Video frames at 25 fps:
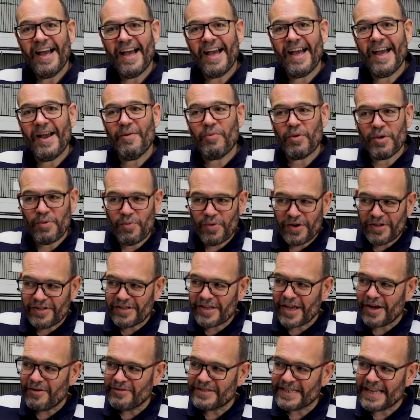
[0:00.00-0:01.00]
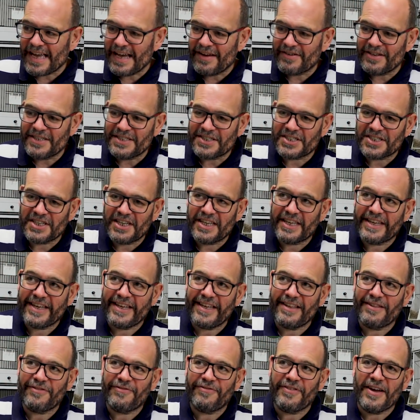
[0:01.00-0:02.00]
Uh, we will go down and see
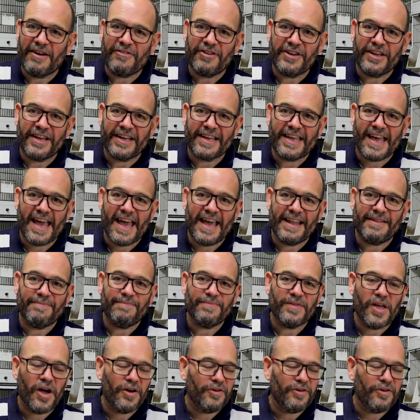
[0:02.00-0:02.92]
Keith Ferry again